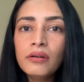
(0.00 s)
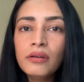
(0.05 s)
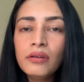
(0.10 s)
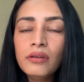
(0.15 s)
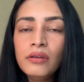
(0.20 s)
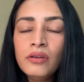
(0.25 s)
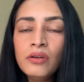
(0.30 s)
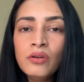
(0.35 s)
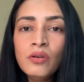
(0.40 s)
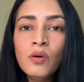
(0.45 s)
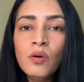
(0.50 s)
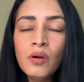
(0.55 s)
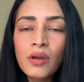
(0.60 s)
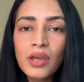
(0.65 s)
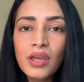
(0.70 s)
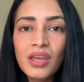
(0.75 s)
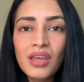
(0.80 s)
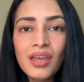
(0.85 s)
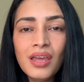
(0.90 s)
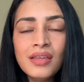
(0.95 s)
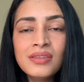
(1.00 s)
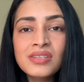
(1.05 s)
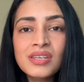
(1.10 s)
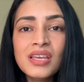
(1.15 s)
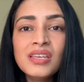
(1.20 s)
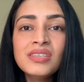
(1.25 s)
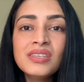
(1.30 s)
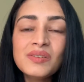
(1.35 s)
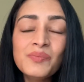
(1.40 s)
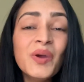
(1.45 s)
you know,
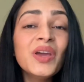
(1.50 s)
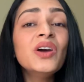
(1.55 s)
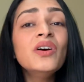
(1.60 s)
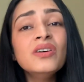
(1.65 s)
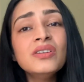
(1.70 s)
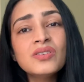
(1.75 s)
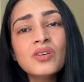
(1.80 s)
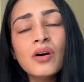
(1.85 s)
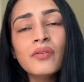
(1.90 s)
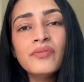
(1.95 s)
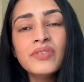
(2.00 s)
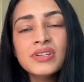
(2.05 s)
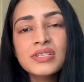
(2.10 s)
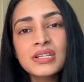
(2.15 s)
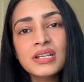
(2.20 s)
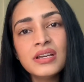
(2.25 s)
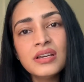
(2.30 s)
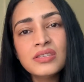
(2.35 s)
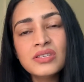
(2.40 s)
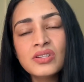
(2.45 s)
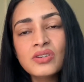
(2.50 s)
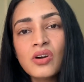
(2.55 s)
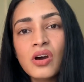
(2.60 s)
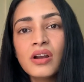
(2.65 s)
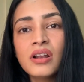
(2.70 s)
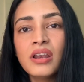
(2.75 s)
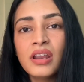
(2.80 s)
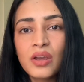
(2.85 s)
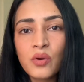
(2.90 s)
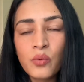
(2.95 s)
it's because obviously it's
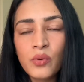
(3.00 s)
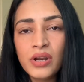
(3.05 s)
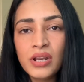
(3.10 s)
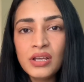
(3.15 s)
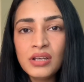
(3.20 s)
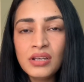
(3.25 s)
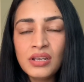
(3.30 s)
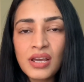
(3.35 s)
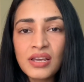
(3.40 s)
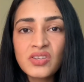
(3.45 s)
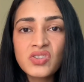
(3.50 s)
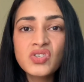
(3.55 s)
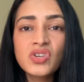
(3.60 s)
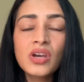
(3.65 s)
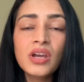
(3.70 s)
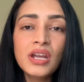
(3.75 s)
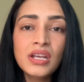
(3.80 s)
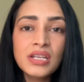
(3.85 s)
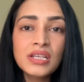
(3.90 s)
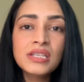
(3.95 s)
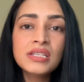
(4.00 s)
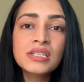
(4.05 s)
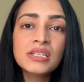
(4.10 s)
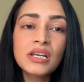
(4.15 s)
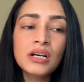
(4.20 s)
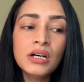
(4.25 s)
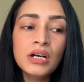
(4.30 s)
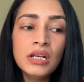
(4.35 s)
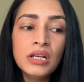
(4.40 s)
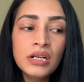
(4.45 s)
not liquidy in texture. It is
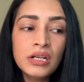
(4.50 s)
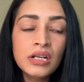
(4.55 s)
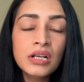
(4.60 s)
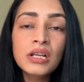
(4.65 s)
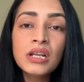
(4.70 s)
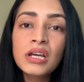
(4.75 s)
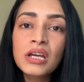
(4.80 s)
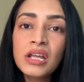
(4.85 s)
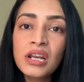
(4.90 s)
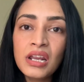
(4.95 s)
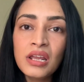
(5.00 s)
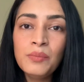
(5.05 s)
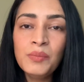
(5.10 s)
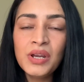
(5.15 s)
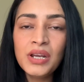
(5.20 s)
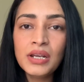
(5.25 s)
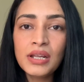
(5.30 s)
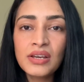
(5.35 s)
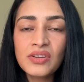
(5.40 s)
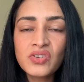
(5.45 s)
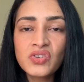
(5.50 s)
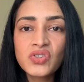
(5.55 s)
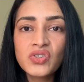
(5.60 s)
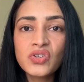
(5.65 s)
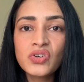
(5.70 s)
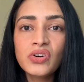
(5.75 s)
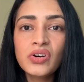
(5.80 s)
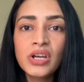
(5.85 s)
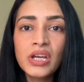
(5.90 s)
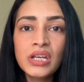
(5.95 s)
a little creamy
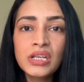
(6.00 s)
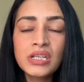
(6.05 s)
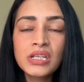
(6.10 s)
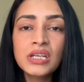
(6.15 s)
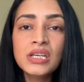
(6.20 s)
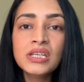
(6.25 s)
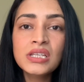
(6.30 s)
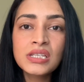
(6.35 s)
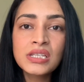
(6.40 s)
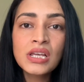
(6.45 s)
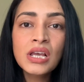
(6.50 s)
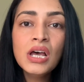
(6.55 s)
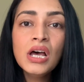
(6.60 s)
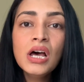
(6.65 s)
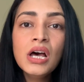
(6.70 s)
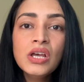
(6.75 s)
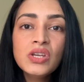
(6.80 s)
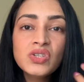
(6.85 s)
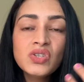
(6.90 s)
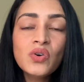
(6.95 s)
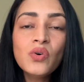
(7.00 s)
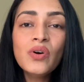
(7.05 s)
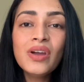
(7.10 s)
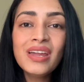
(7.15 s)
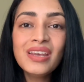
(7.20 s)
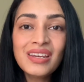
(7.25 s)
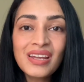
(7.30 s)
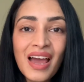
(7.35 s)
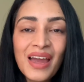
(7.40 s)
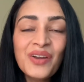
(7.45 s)
texture. It is, so
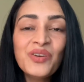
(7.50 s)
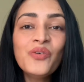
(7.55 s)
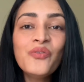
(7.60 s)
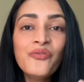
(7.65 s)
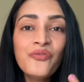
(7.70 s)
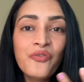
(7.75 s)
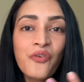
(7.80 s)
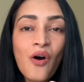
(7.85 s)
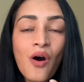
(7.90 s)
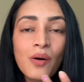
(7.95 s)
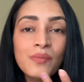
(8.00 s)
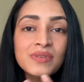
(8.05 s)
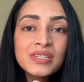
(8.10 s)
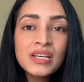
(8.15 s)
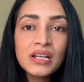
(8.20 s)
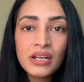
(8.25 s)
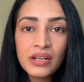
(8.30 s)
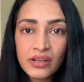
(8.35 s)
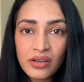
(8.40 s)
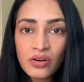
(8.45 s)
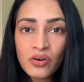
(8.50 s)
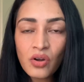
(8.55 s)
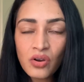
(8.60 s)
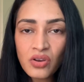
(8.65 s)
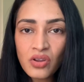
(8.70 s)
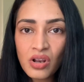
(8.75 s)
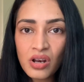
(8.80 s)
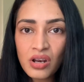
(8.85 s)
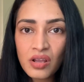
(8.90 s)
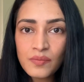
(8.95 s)
it kind of forms a layer on
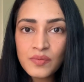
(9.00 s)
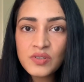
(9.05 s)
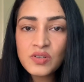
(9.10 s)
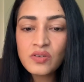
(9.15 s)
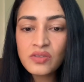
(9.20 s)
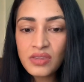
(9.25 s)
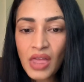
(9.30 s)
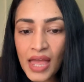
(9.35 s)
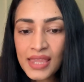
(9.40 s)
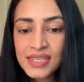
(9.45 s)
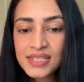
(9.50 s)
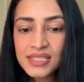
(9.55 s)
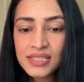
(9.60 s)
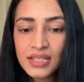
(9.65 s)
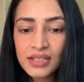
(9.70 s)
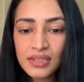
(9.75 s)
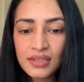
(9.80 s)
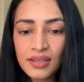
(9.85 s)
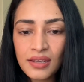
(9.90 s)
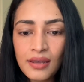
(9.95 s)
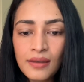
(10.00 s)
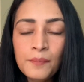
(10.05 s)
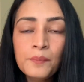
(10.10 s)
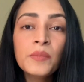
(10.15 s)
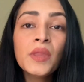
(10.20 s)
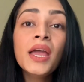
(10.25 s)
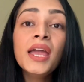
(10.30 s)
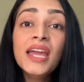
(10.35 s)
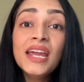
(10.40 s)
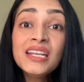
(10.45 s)
your lips. So that's the thing.
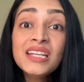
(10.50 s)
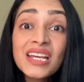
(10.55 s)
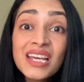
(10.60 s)
It